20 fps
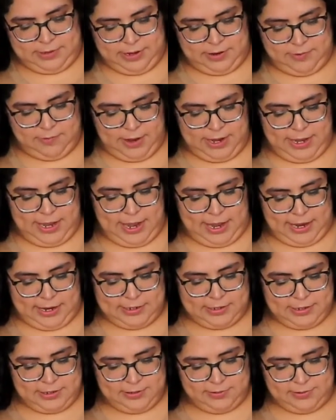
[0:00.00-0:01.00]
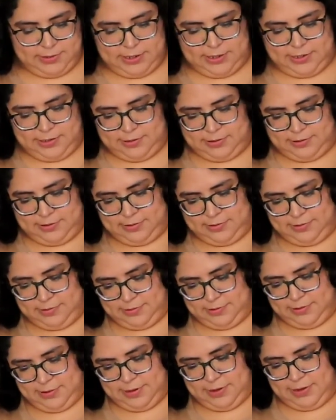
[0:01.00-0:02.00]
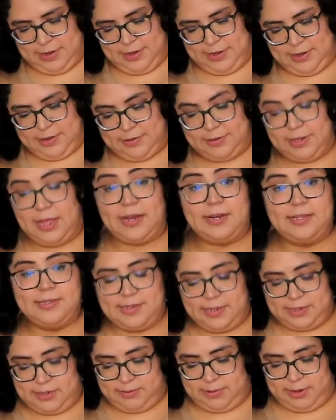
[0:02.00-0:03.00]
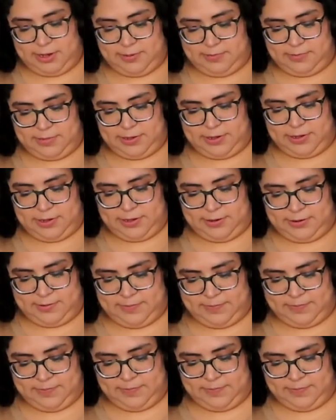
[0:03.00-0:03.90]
Like, why add to it? At least that's my opinion.